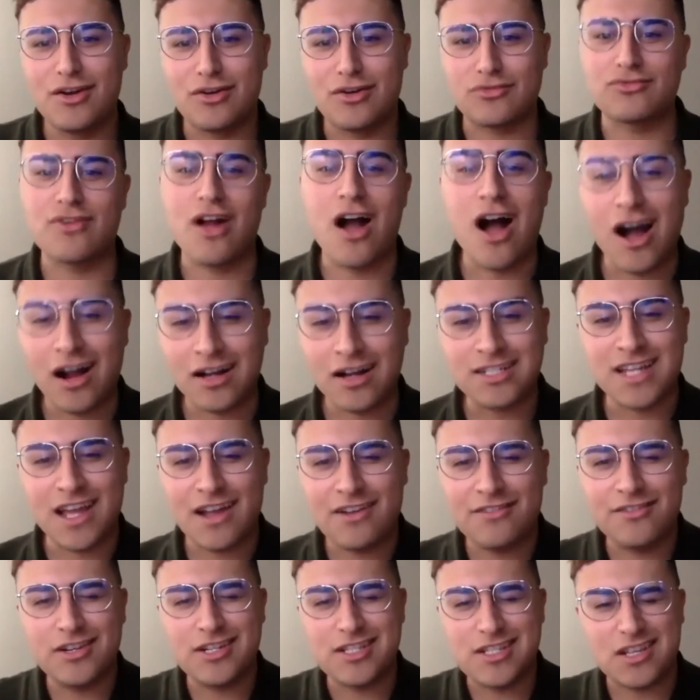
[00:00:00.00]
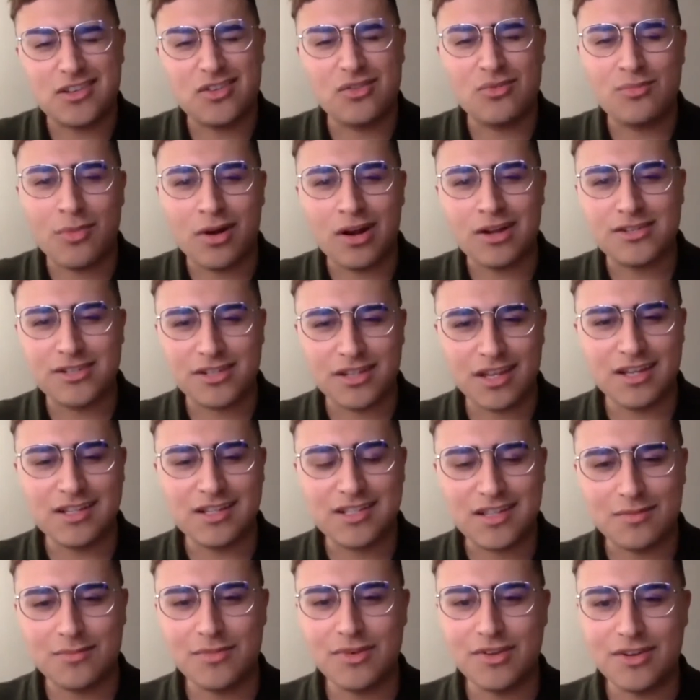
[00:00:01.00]
wronged every single marginalized
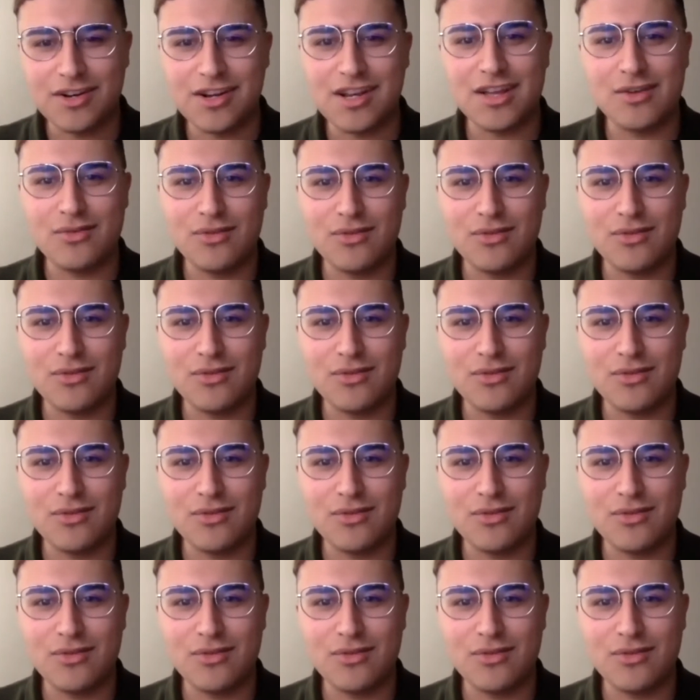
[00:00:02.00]
community.